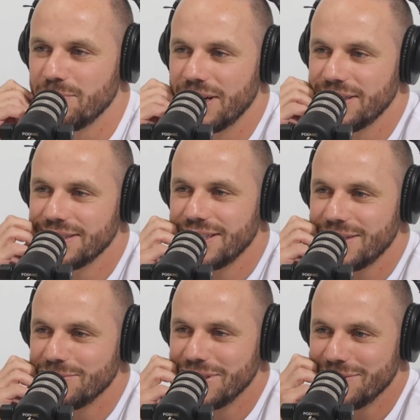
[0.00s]
that. bro.
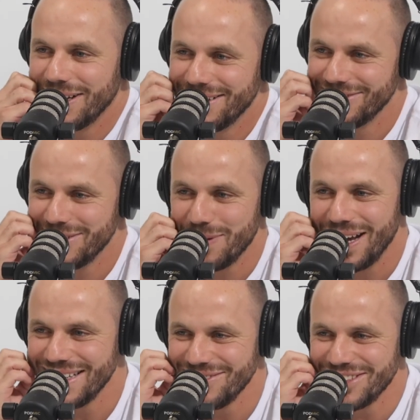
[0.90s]
Scope too much. Are we
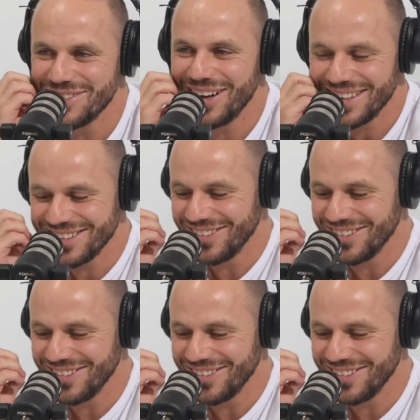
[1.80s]
paying him too much or